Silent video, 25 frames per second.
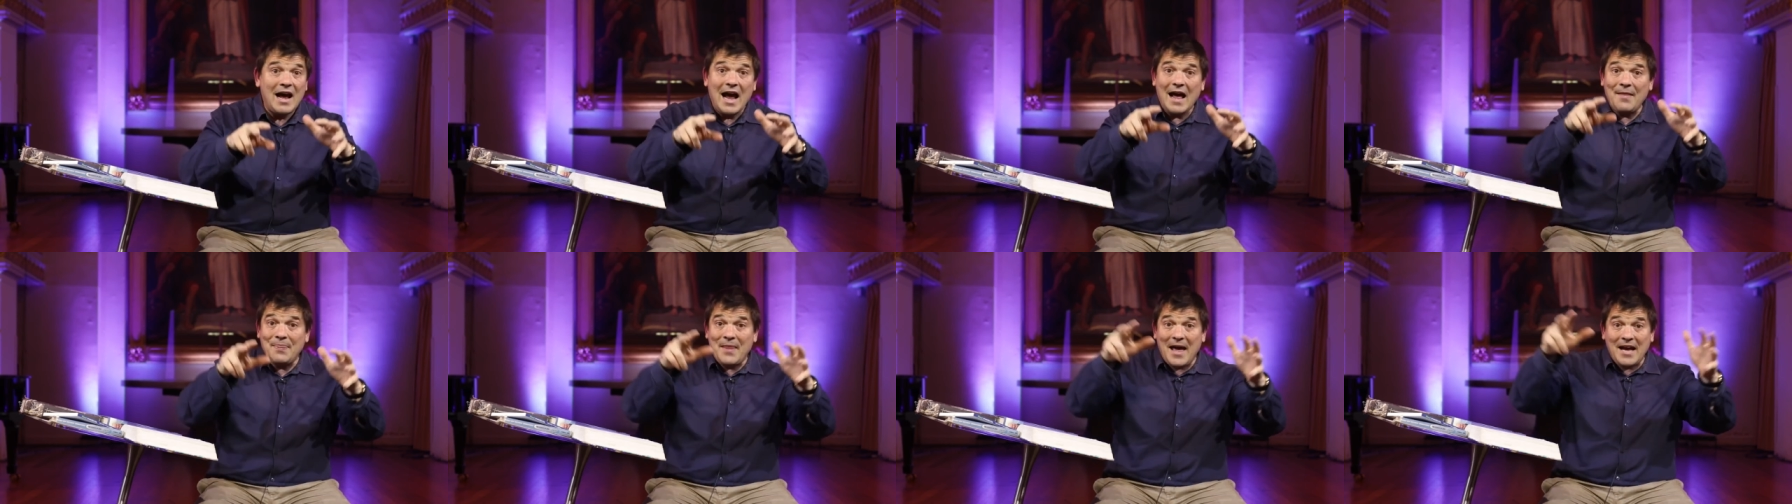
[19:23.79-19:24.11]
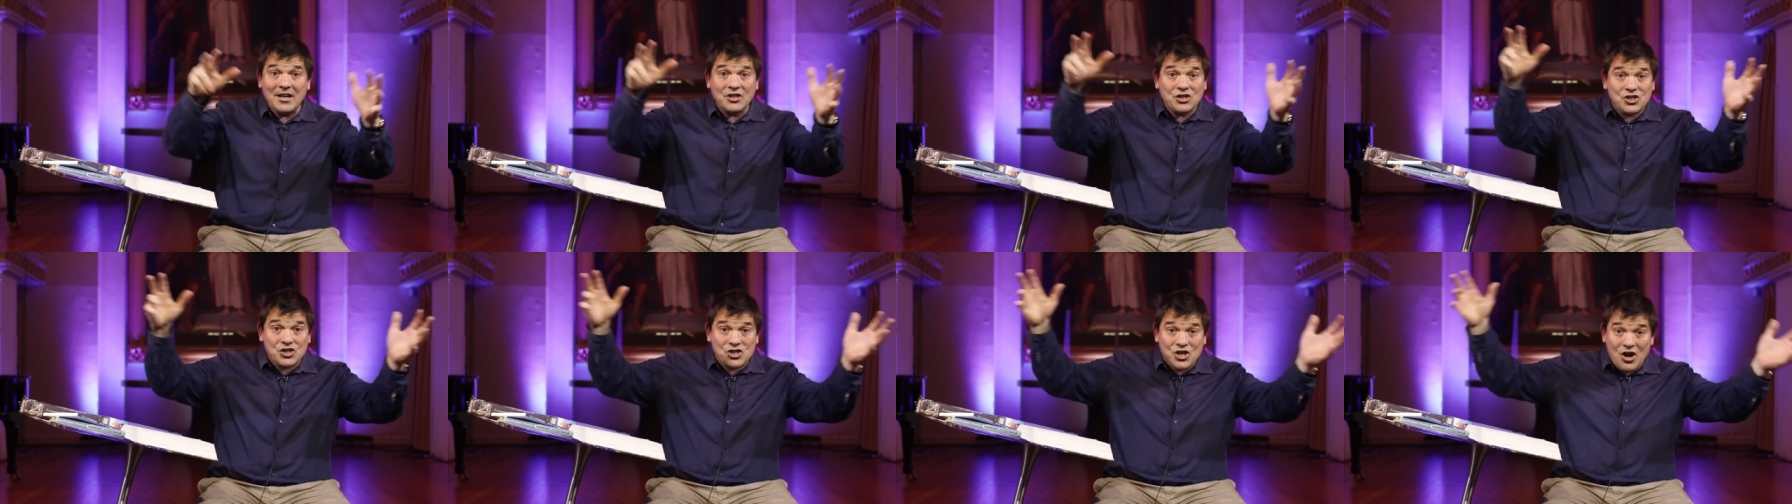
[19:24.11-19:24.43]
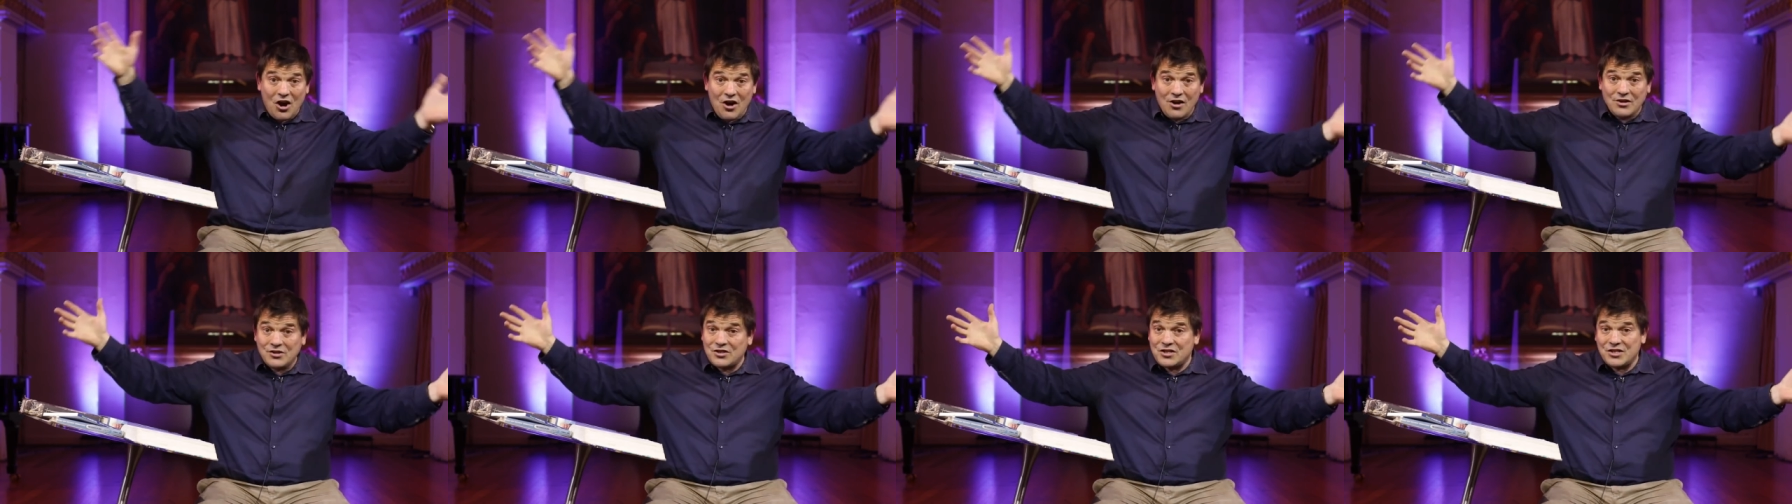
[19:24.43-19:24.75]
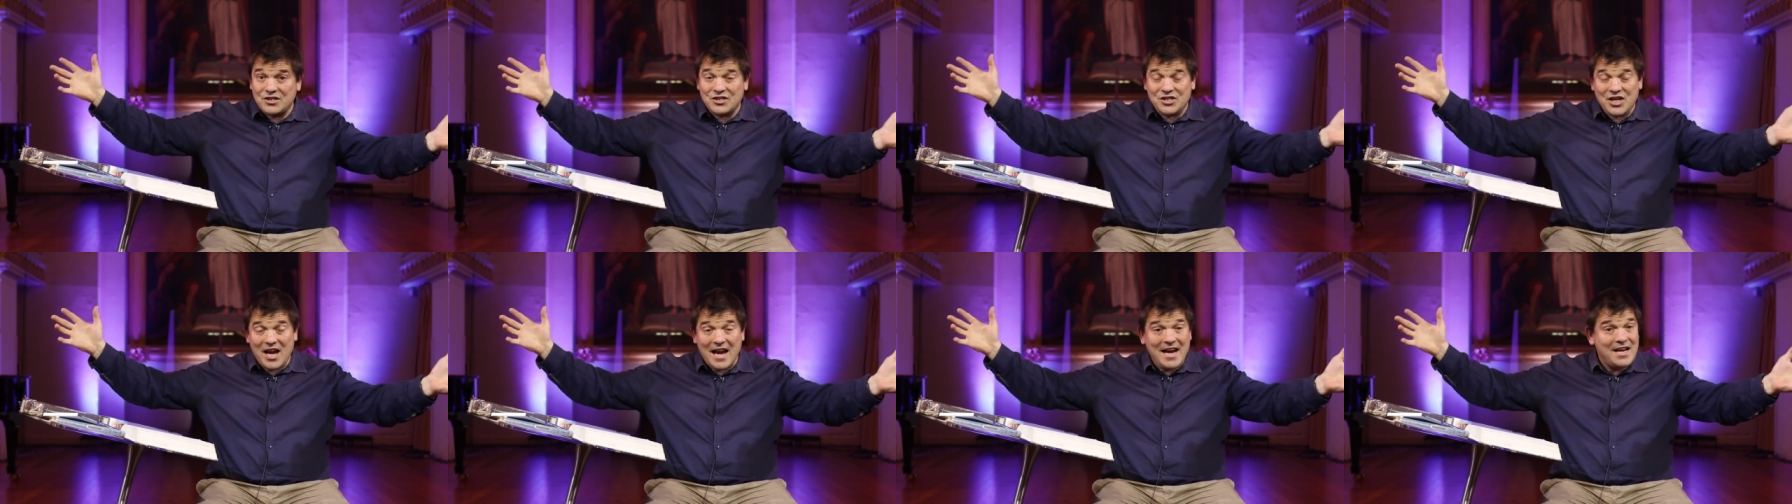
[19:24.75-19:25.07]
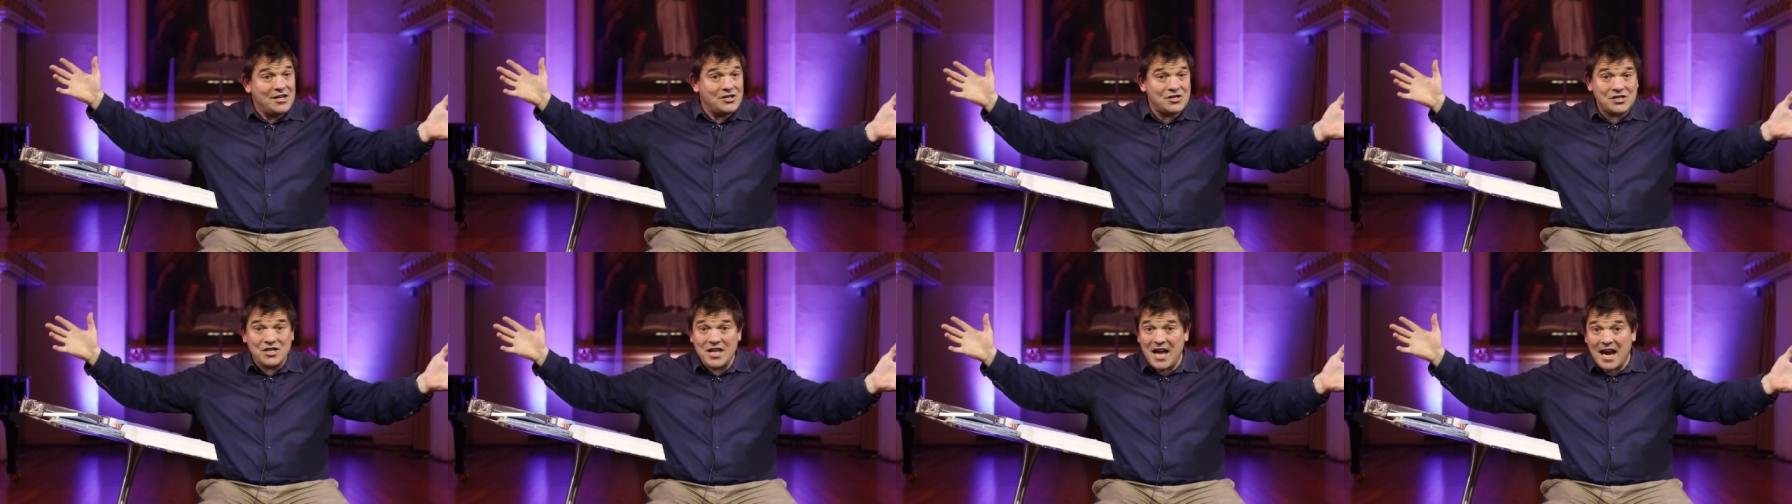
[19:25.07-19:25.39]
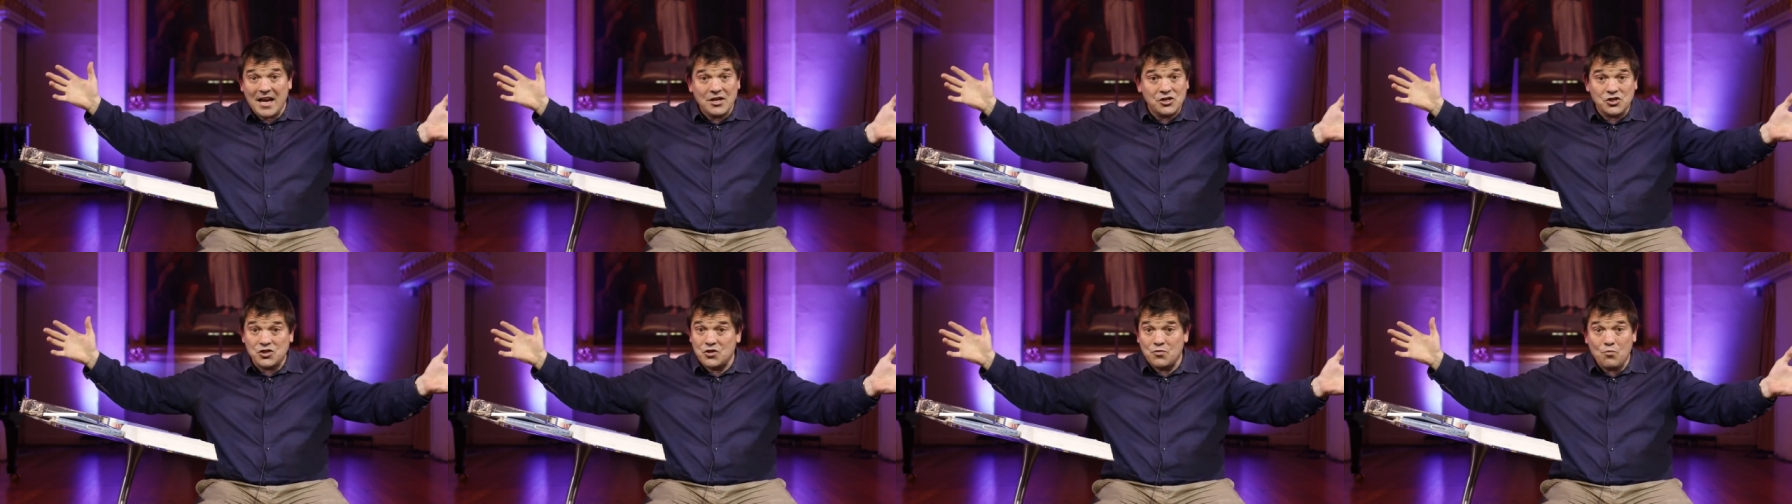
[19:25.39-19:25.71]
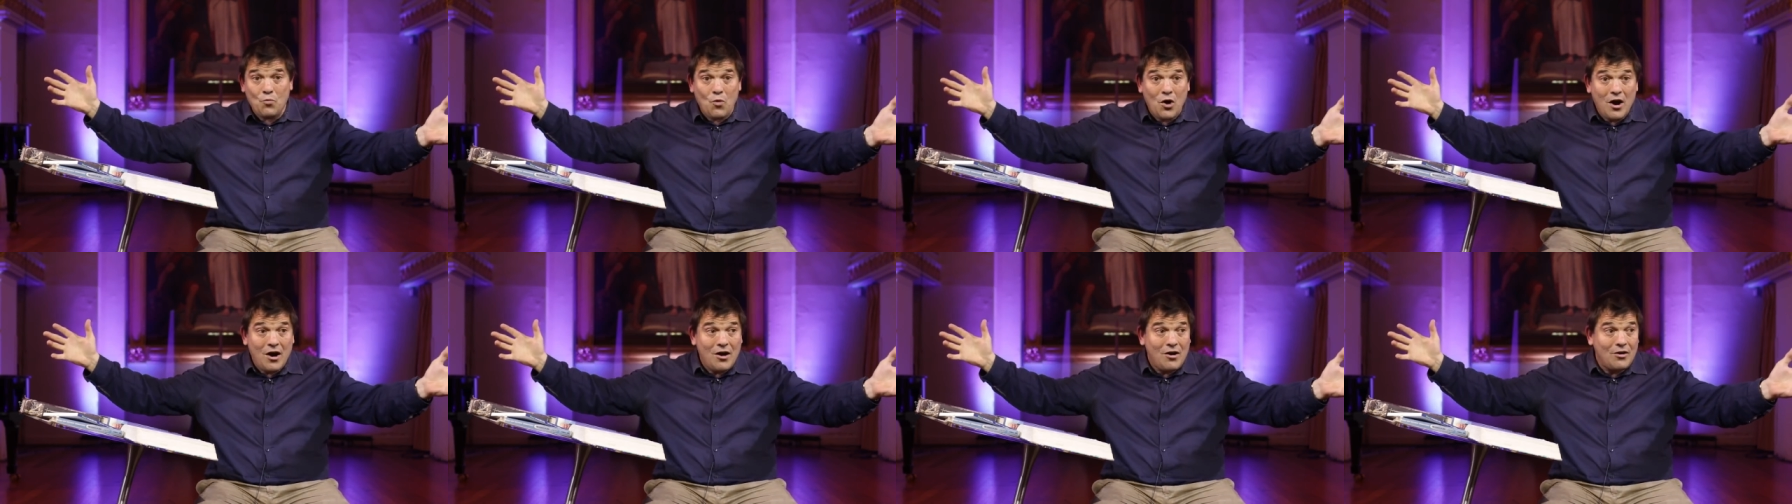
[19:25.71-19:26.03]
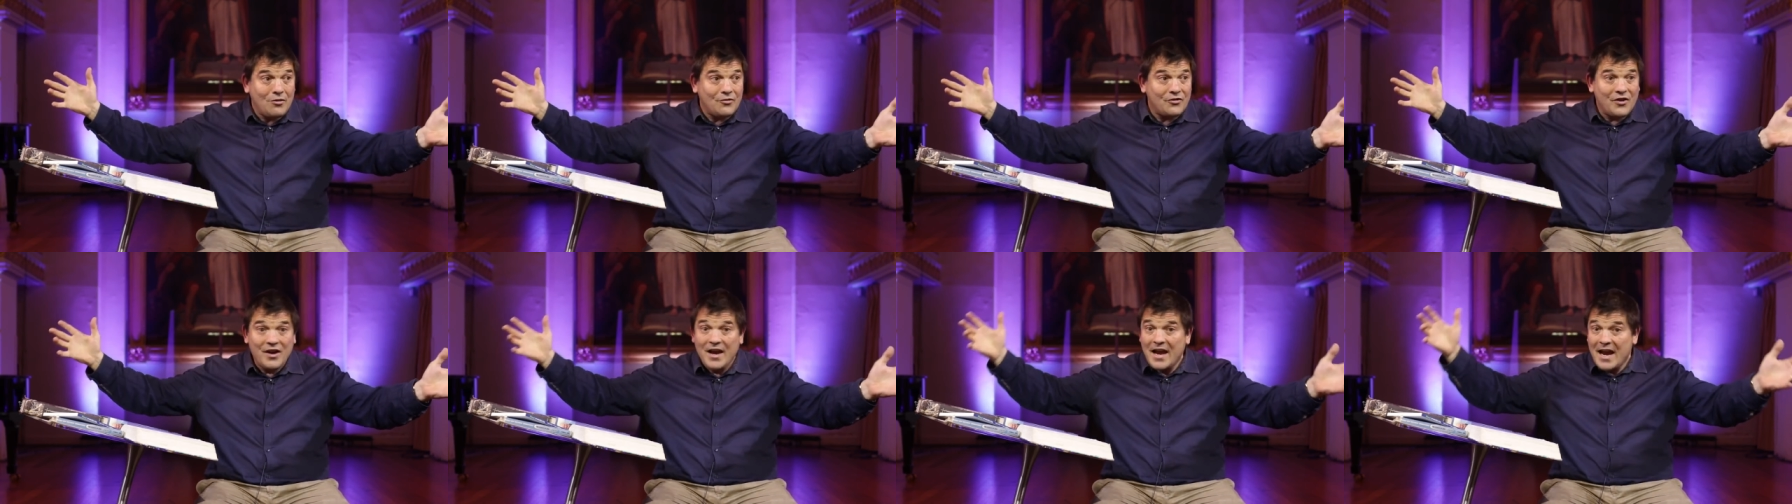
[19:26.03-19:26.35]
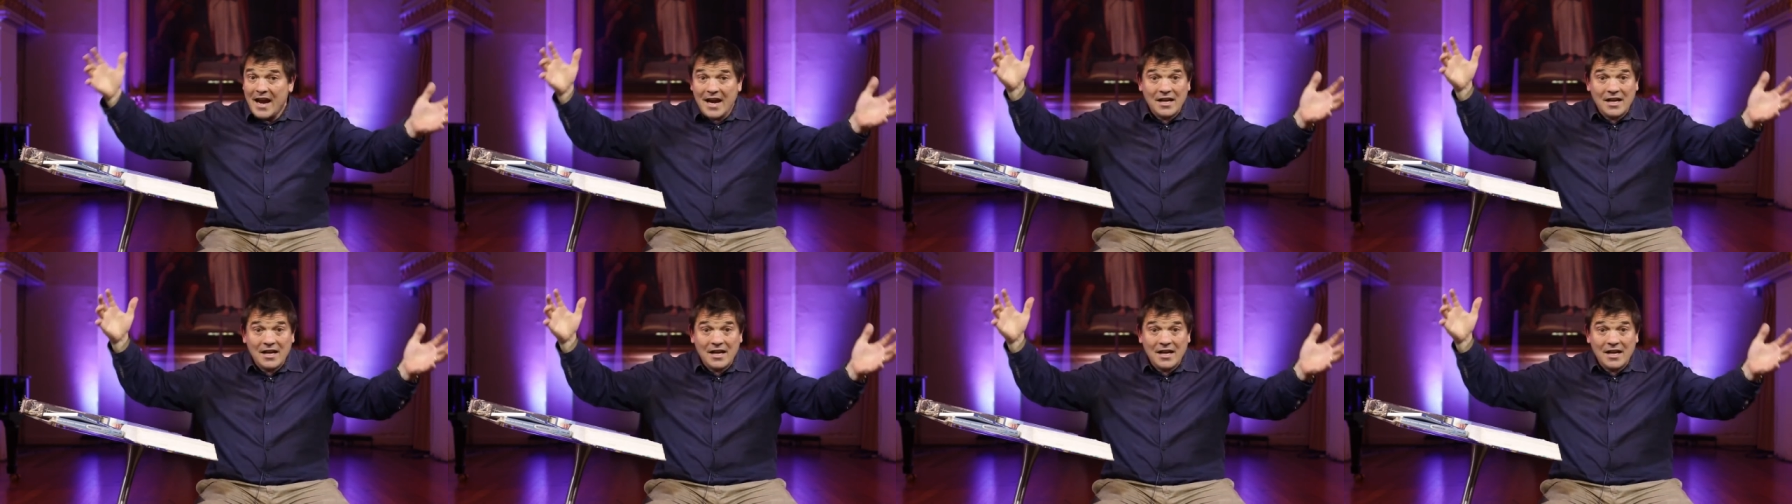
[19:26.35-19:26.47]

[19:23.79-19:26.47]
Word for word: And that changed, changed the ancient world.